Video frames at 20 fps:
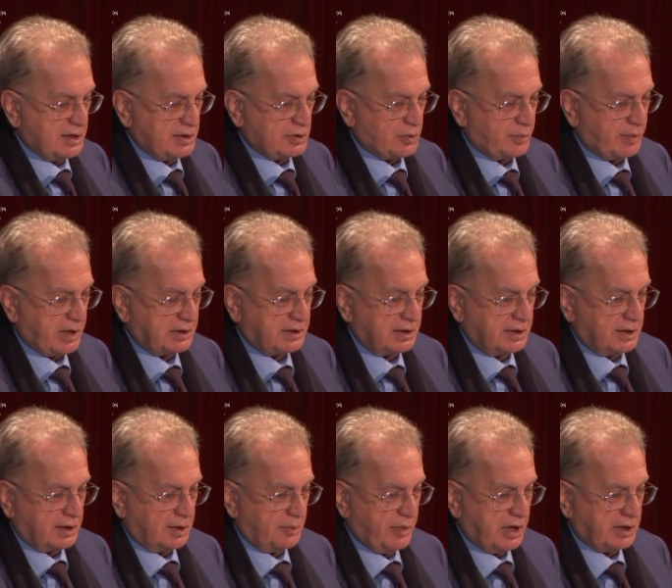to make
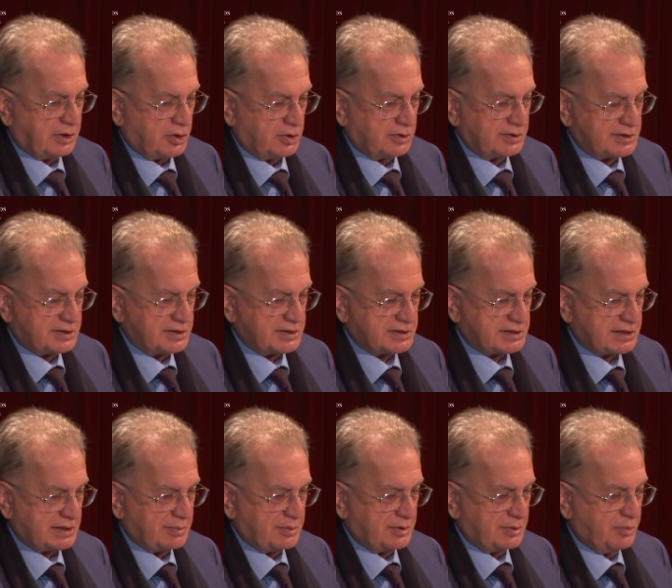big concerts
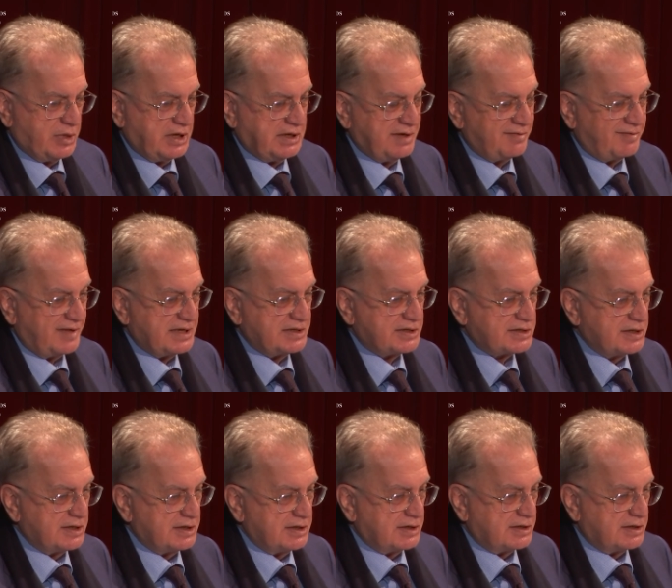and big events.